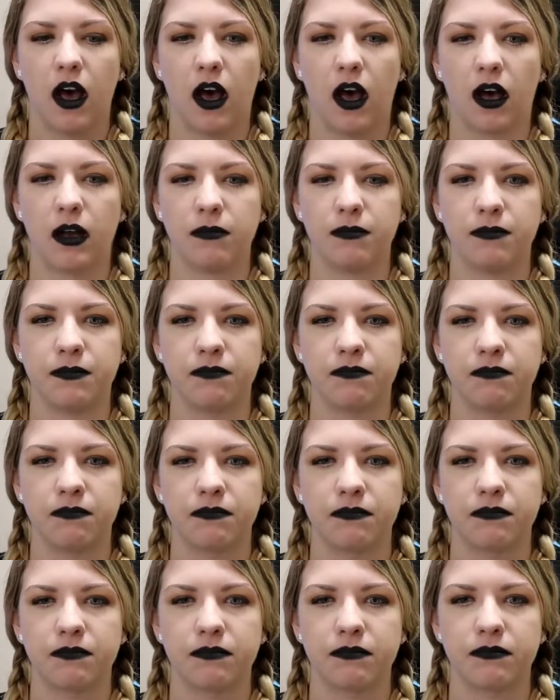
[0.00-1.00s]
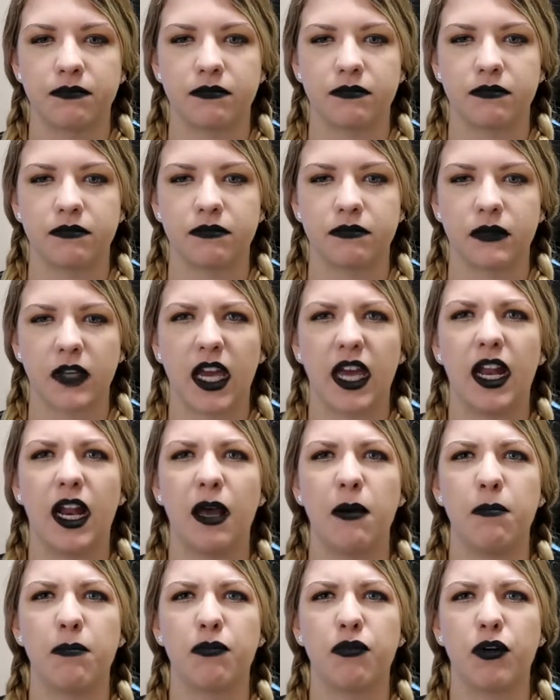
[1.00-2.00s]
And
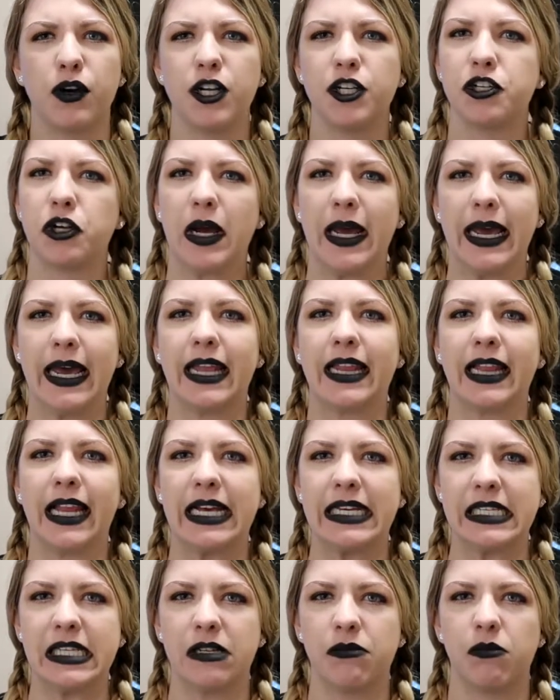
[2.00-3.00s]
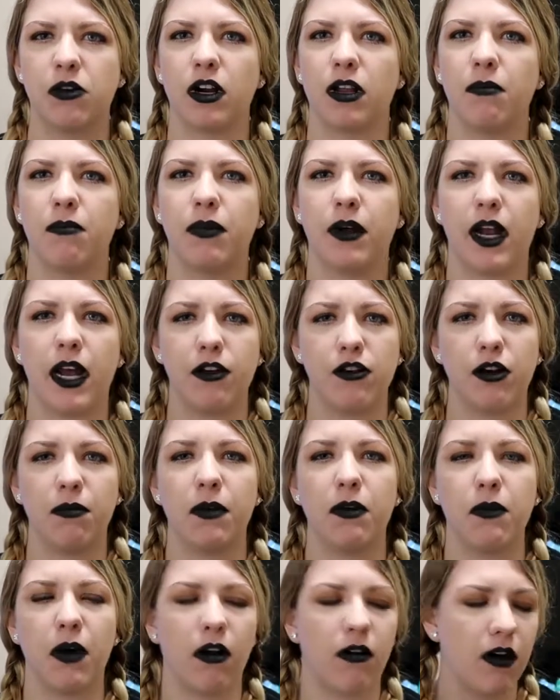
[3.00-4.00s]
I'm pretty sure I had class in the morning, but I could
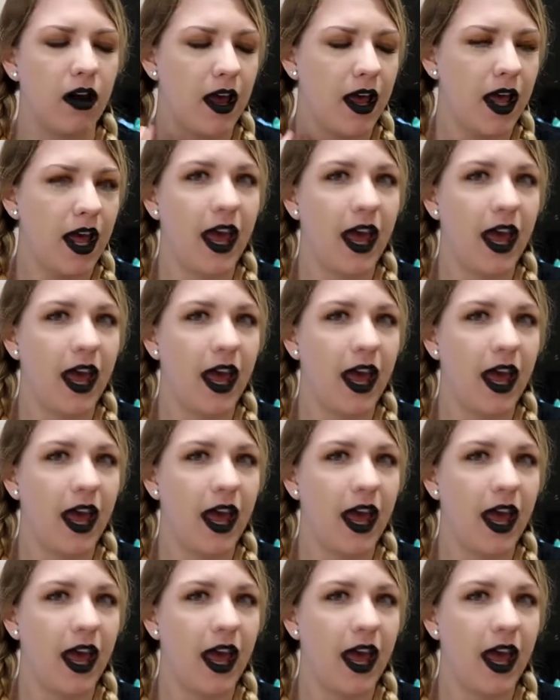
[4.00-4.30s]
be wrong.